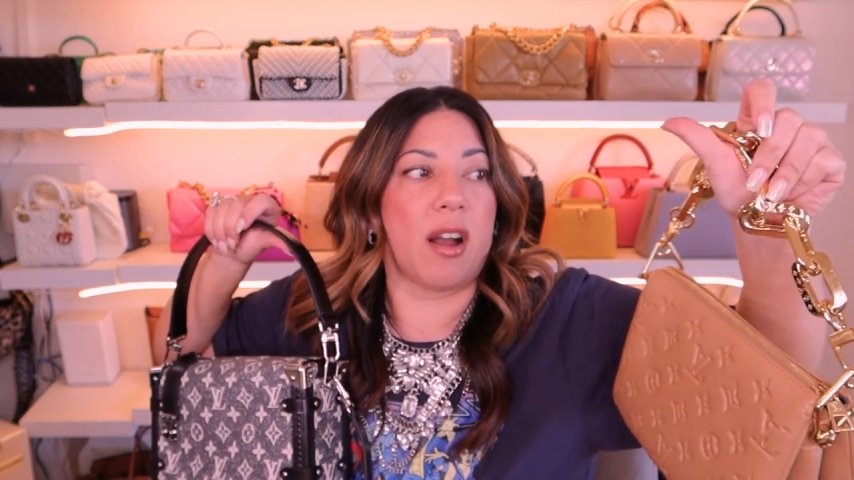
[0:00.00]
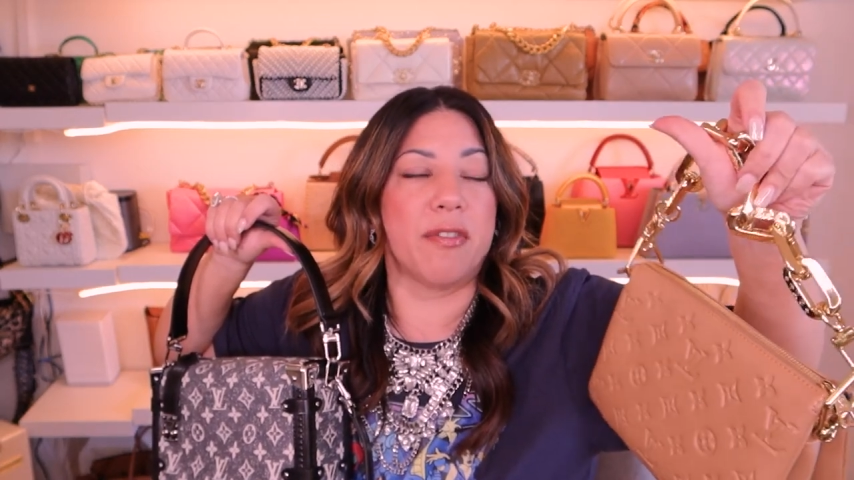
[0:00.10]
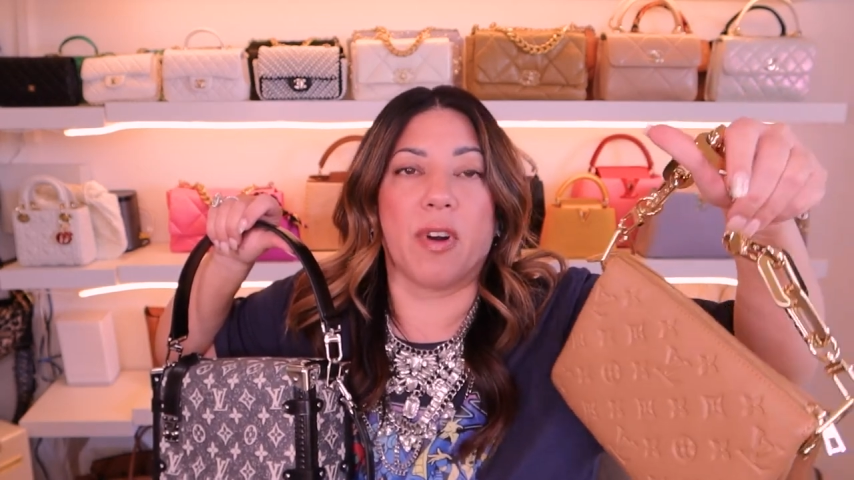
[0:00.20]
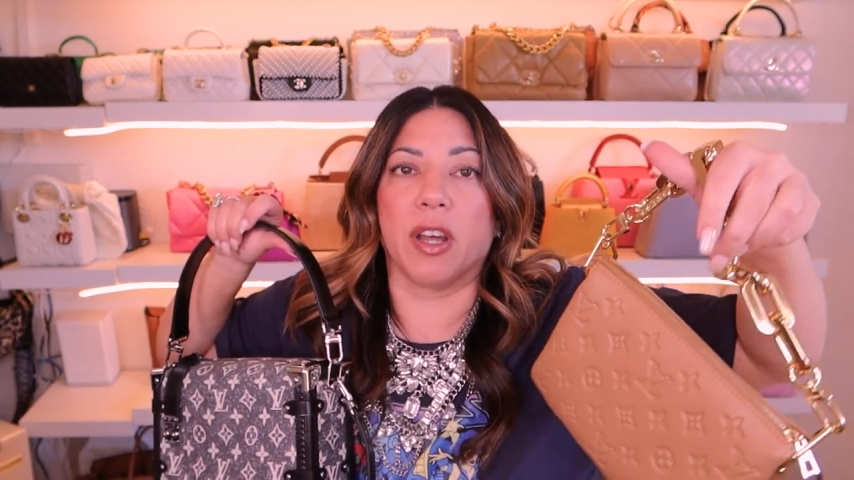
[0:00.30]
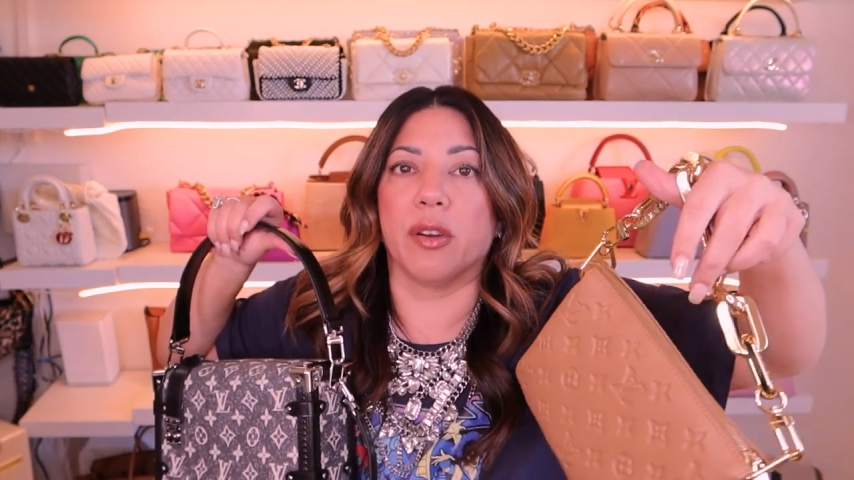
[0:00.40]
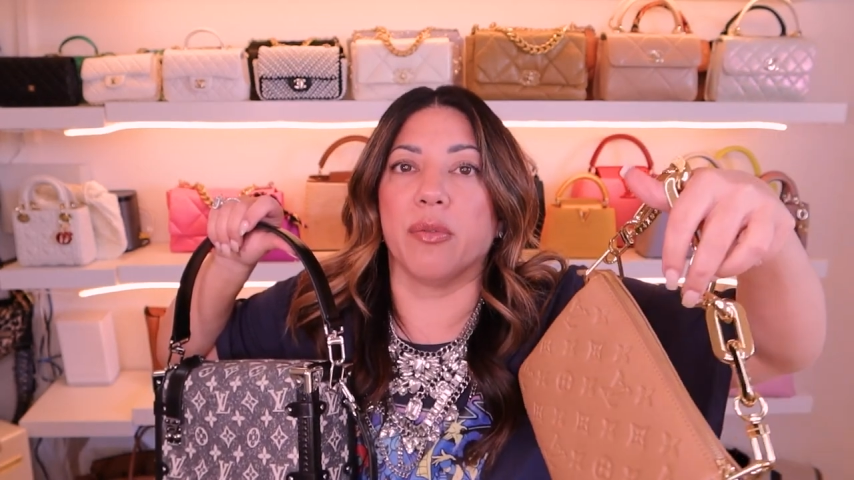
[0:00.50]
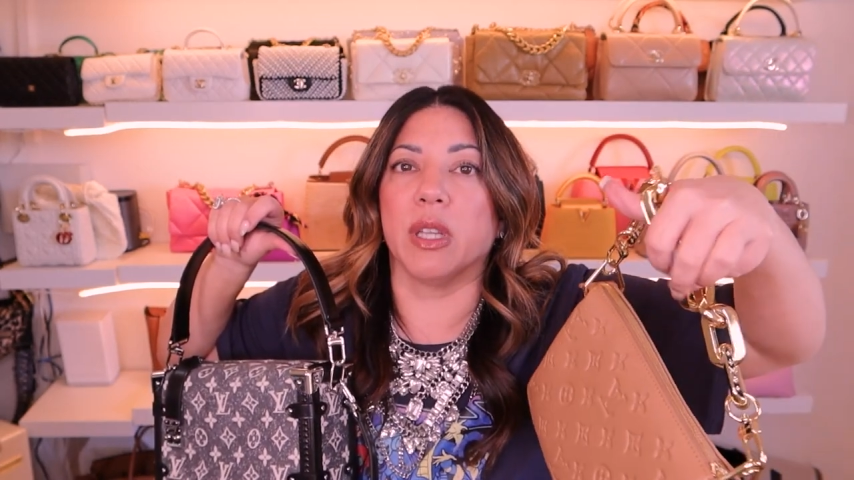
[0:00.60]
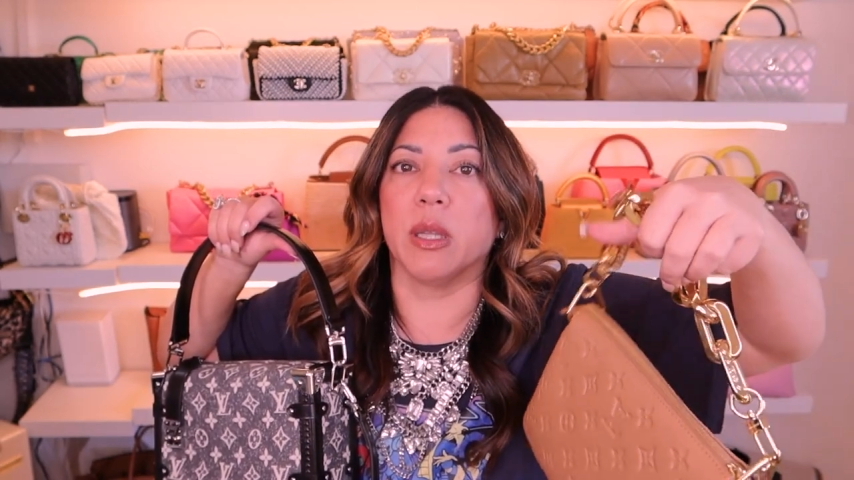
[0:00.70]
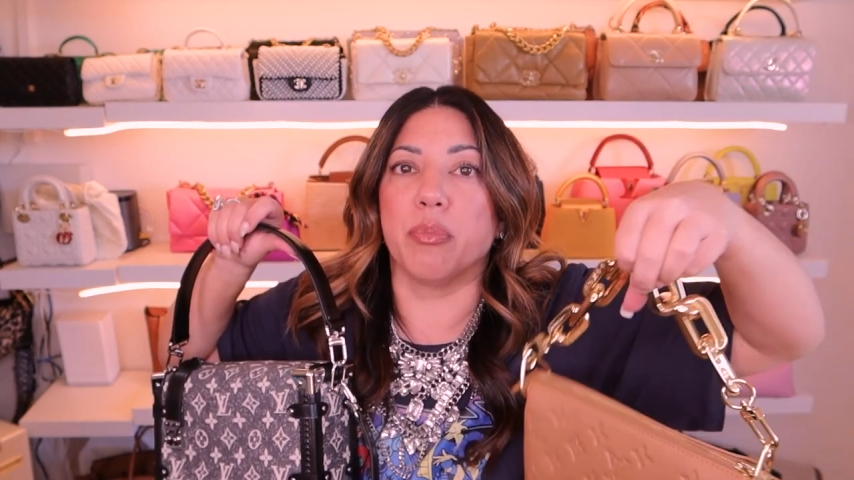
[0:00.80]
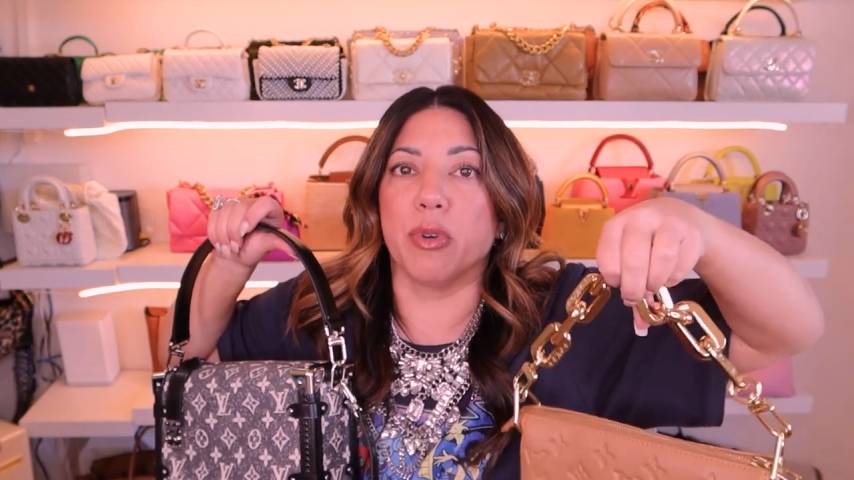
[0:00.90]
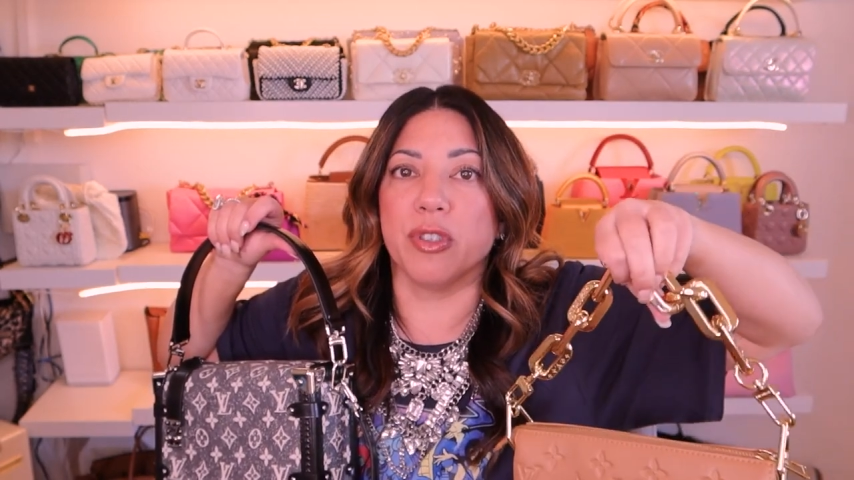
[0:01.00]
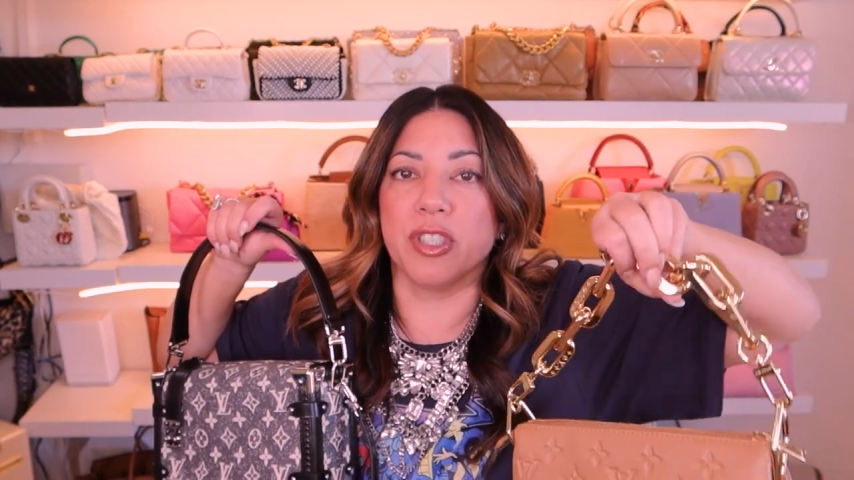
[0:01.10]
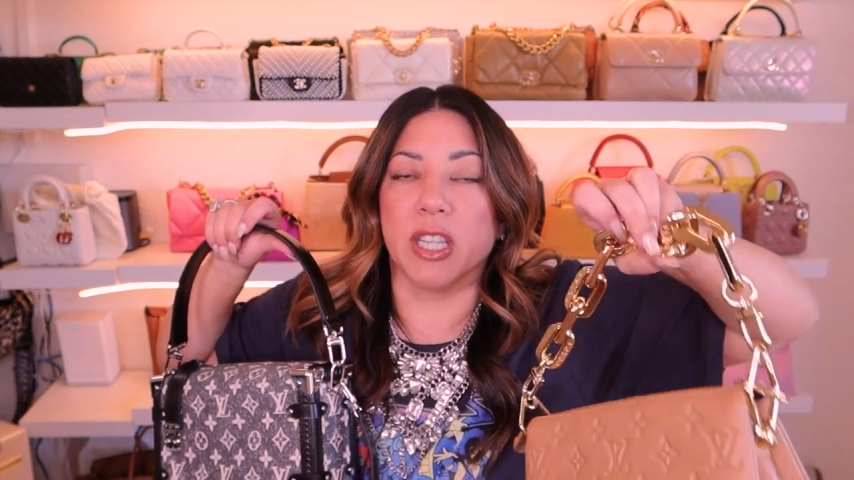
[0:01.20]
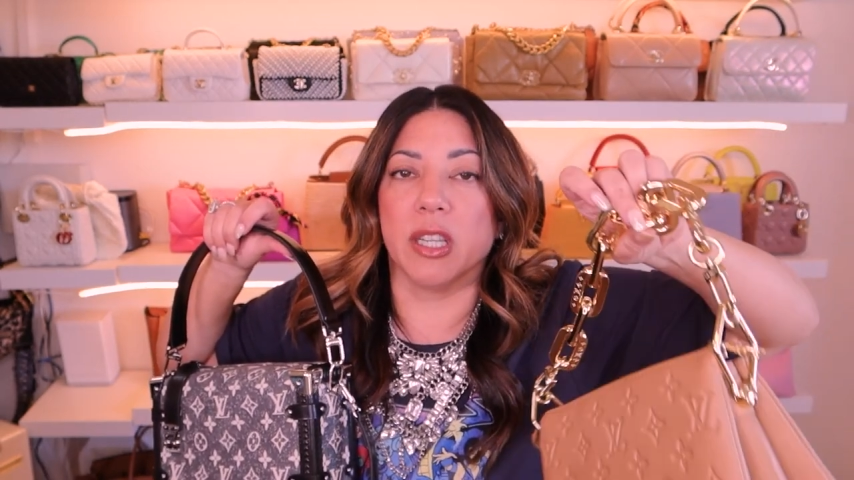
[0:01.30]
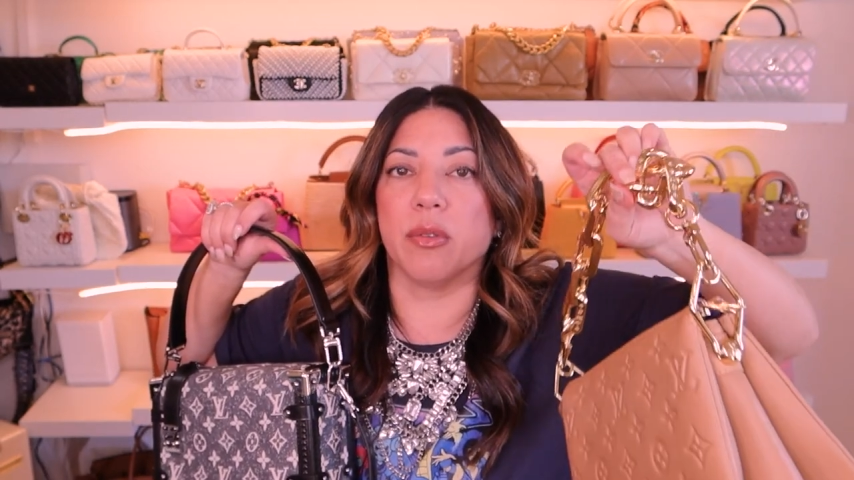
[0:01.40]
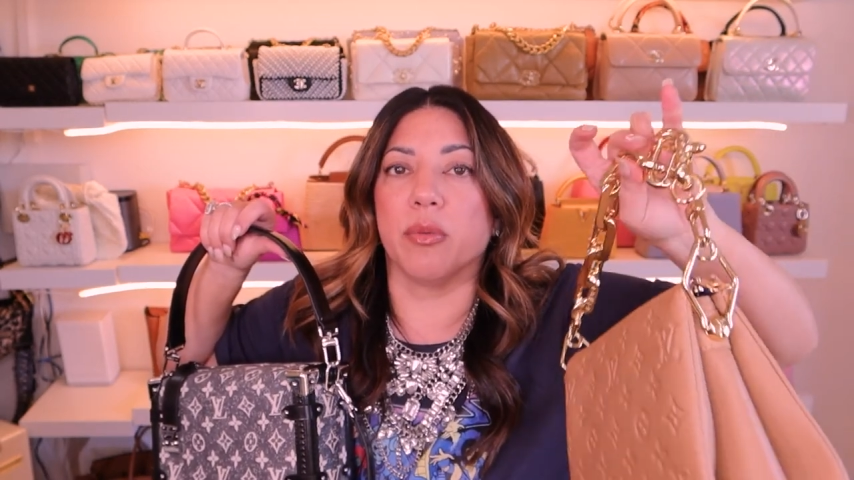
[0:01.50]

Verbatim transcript: I find it really bougie,